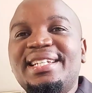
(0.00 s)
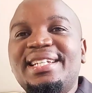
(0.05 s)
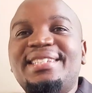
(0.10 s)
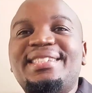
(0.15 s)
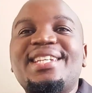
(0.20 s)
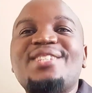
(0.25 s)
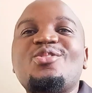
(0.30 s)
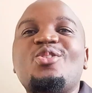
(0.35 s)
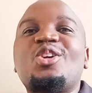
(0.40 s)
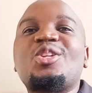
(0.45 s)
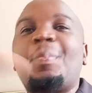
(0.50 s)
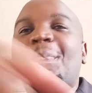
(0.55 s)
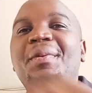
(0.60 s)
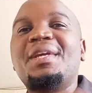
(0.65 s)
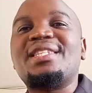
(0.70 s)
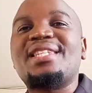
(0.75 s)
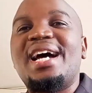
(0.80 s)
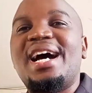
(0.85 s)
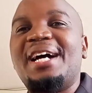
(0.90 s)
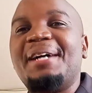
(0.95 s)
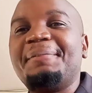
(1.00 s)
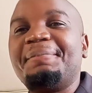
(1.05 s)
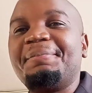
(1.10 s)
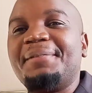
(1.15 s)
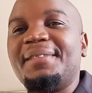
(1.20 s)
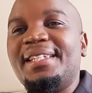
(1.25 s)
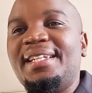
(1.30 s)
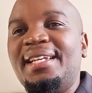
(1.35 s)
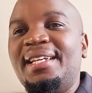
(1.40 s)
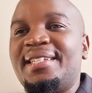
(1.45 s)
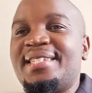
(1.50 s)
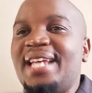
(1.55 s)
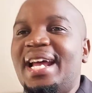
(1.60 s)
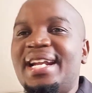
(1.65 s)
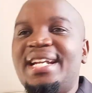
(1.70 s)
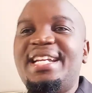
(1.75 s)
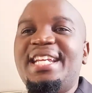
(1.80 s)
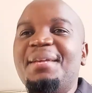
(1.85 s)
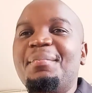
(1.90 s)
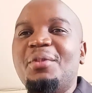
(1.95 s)
it is not Peter, it's
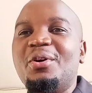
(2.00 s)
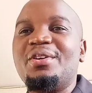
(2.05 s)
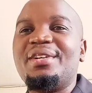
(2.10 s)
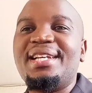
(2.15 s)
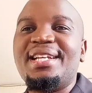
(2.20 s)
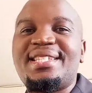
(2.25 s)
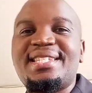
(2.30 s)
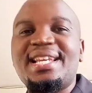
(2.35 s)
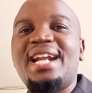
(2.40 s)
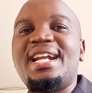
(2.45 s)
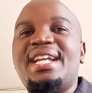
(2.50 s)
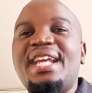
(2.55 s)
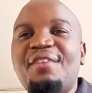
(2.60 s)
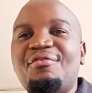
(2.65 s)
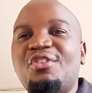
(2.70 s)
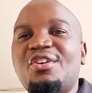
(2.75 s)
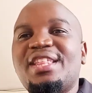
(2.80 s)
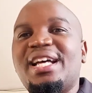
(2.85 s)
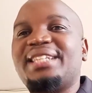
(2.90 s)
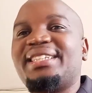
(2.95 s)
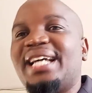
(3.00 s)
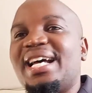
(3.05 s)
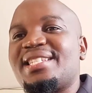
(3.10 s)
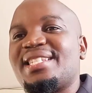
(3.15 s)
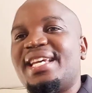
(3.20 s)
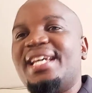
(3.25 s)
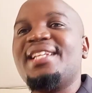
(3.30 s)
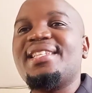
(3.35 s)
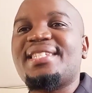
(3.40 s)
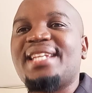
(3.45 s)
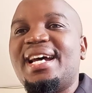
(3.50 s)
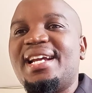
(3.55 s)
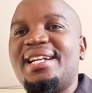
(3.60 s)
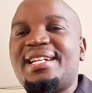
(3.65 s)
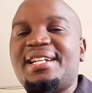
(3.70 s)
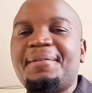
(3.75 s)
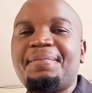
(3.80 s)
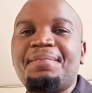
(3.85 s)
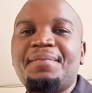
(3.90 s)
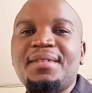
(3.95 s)
a demon, it's a devil that has
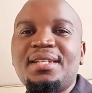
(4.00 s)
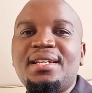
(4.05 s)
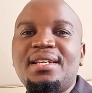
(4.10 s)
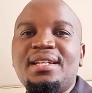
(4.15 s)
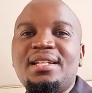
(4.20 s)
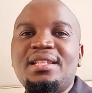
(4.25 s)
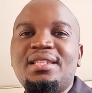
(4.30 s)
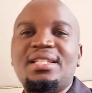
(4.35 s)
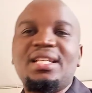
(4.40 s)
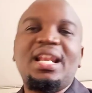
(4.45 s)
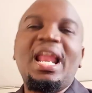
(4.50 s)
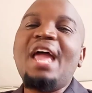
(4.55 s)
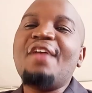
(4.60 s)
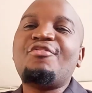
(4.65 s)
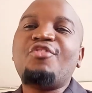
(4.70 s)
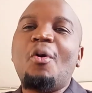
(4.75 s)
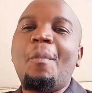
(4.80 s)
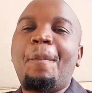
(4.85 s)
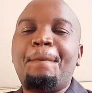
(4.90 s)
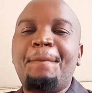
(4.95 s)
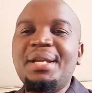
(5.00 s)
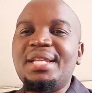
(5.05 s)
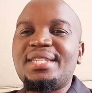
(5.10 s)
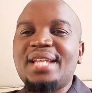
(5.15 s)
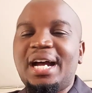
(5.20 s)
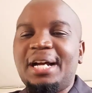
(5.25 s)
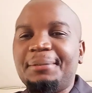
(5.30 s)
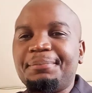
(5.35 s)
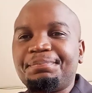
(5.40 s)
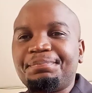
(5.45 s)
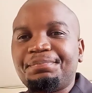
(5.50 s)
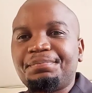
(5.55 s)
entered the life of Peter.